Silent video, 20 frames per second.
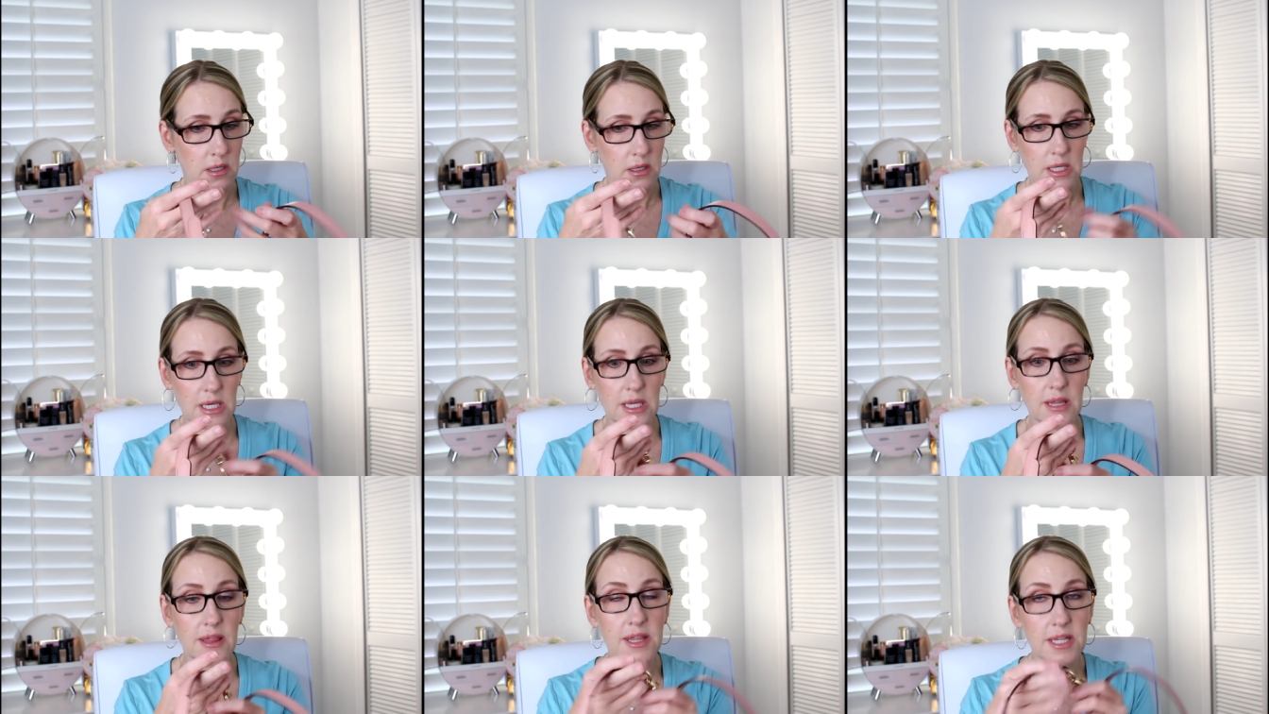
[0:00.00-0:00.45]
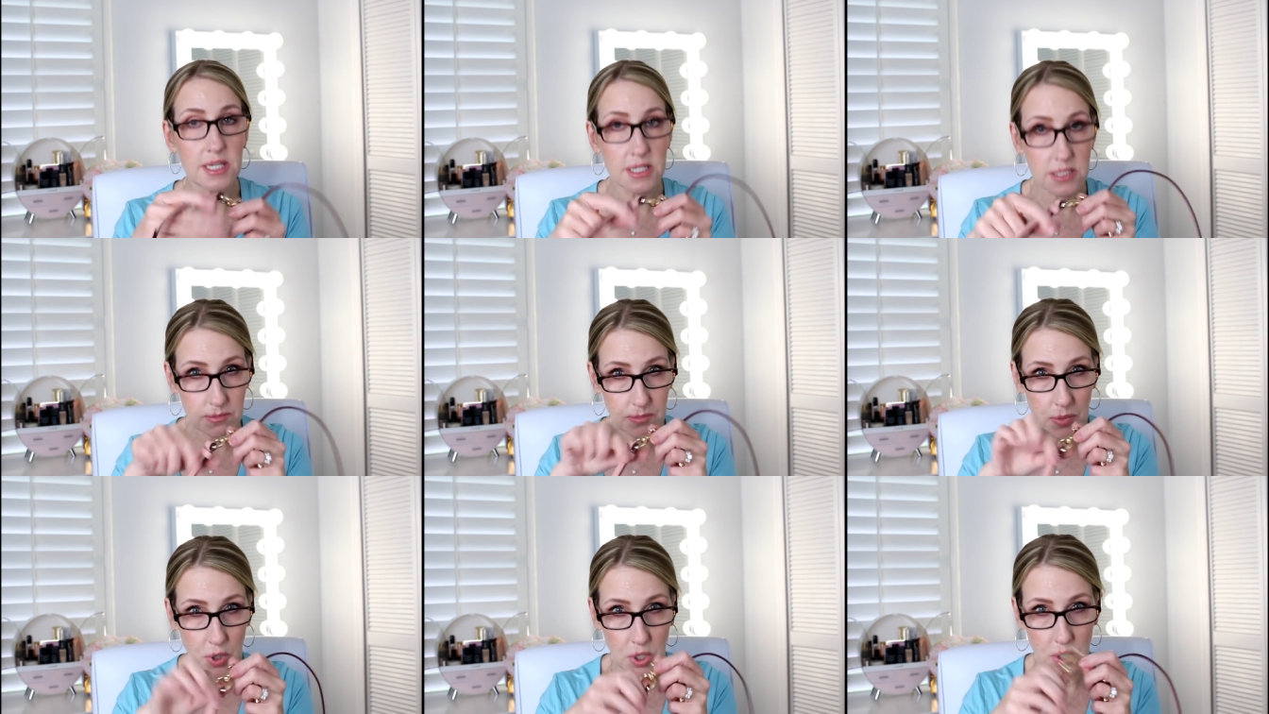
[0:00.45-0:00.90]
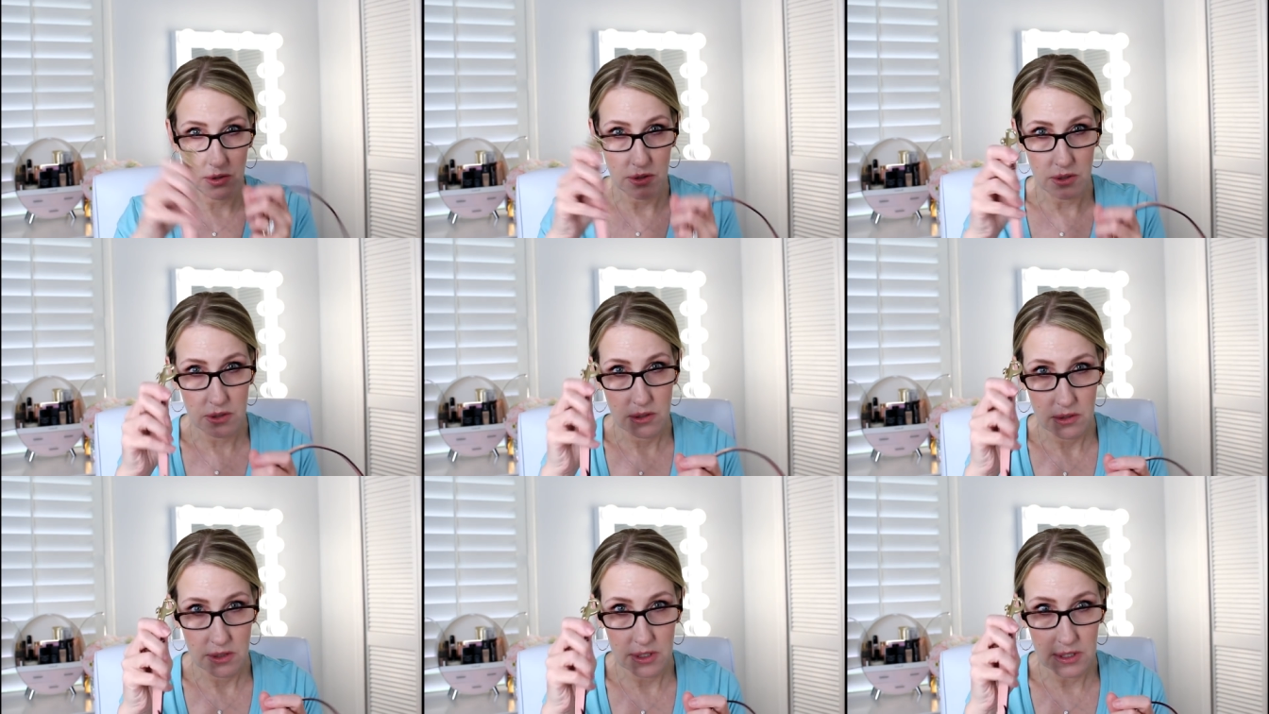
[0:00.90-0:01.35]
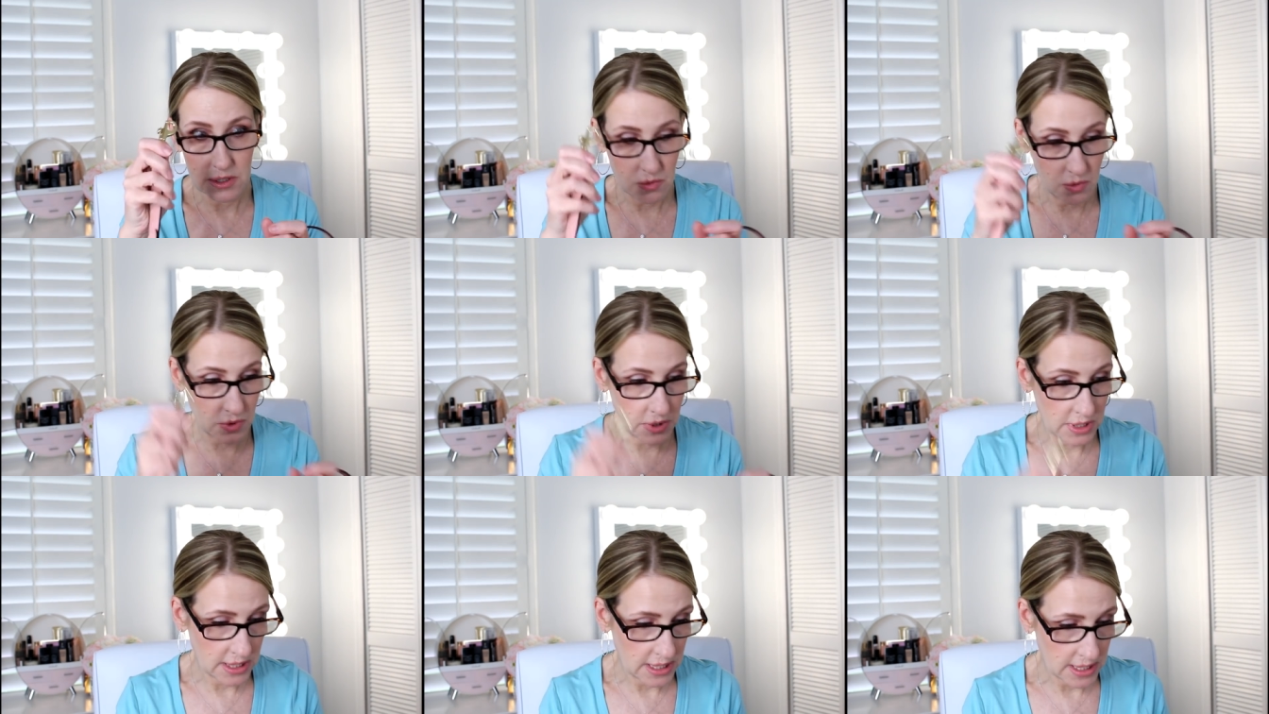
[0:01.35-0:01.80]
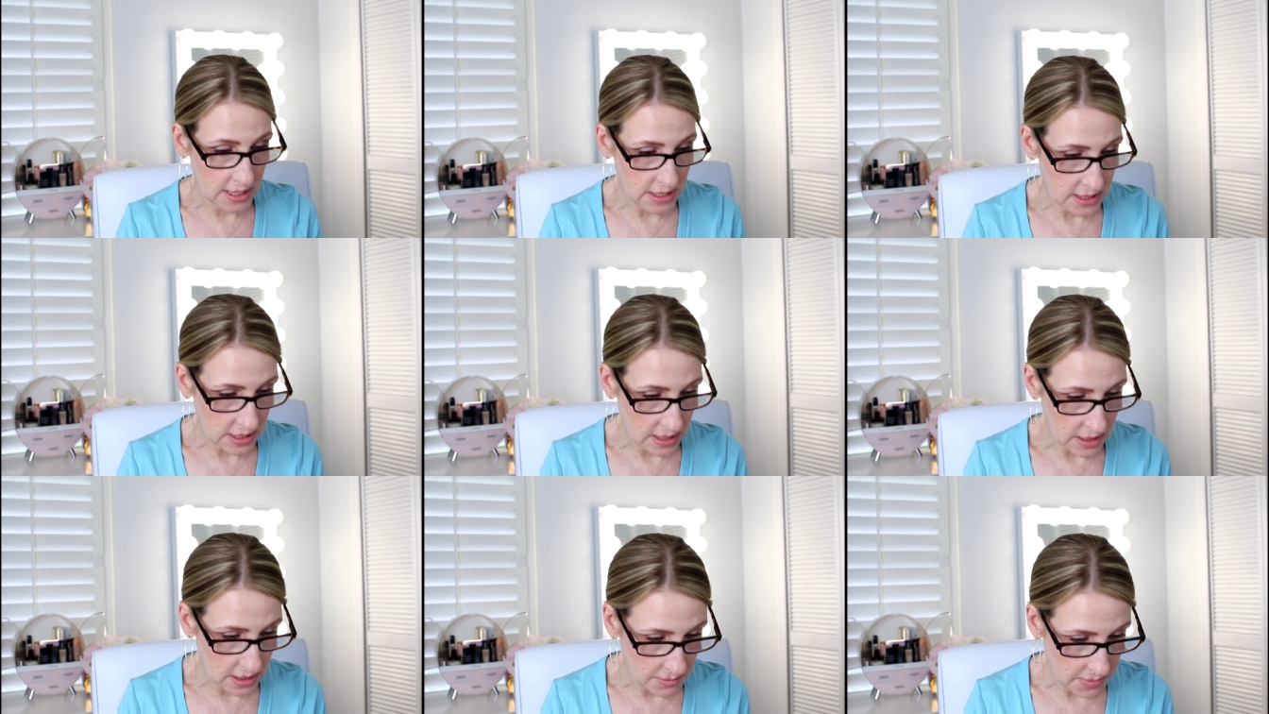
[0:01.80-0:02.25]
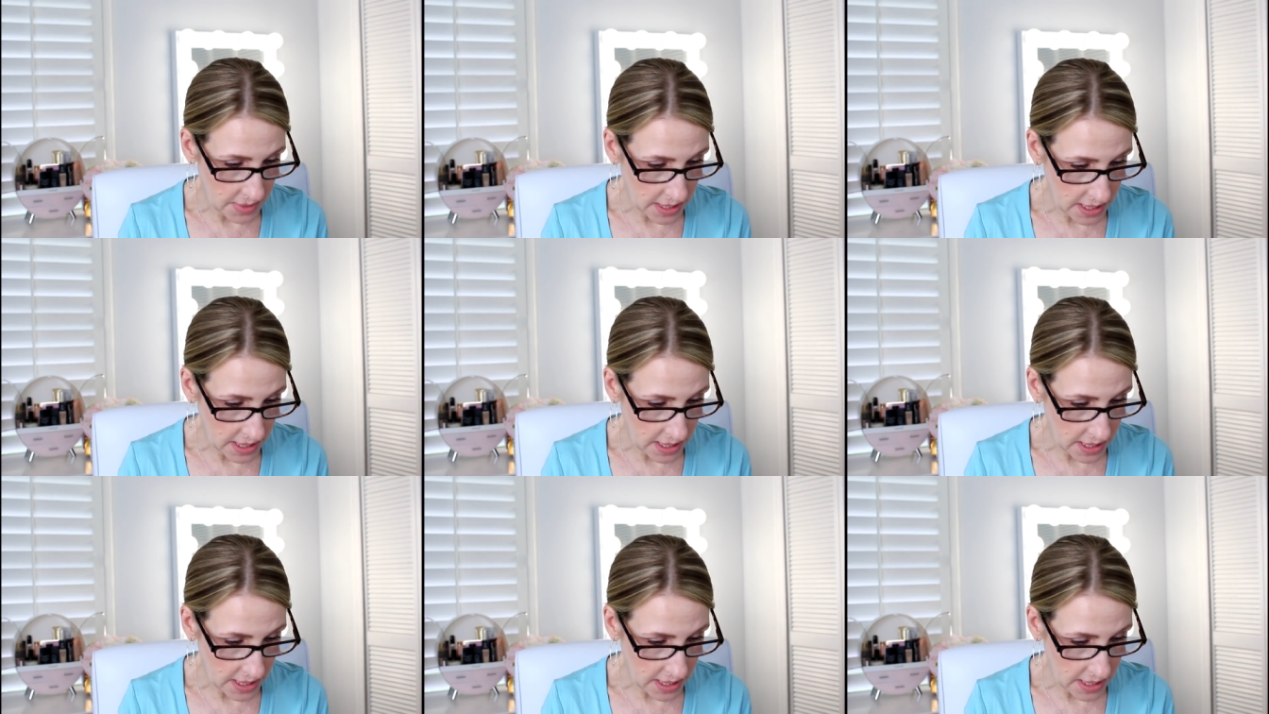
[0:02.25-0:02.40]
Like this part is really nice on the